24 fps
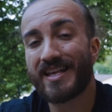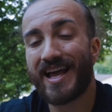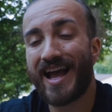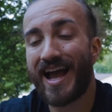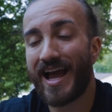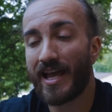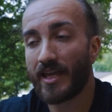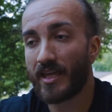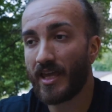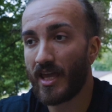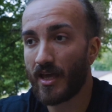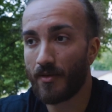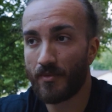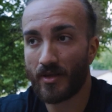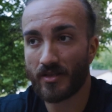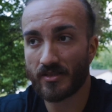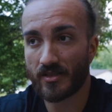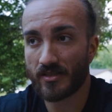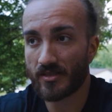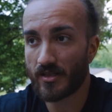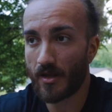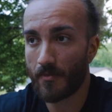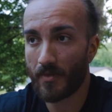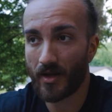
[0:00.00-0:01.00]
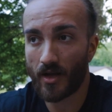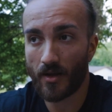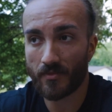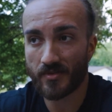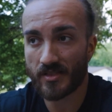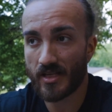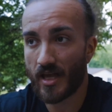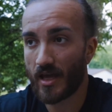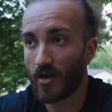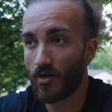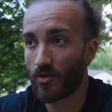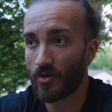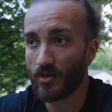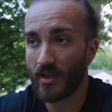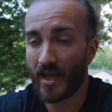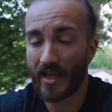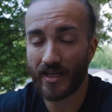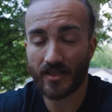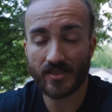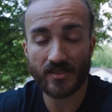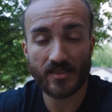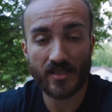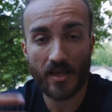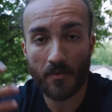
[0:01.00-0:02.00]
that I can because of stomach upset or
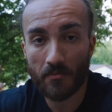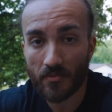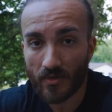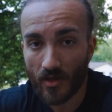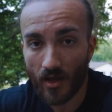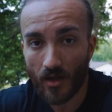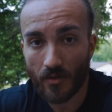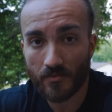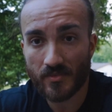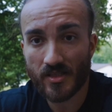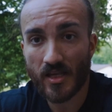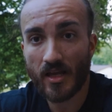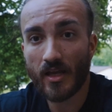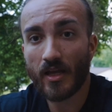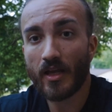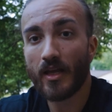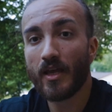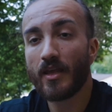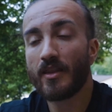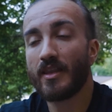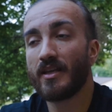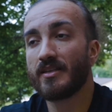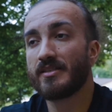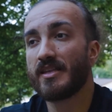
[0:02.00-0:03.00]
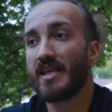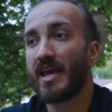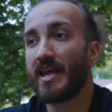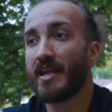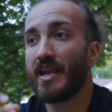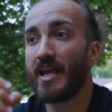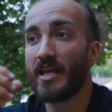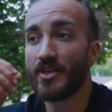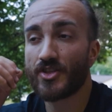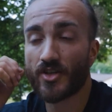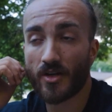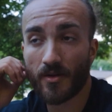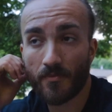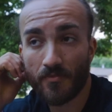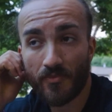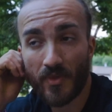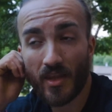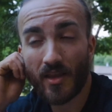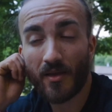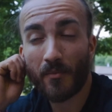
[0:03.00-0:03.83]
like symptoms, things of that nature.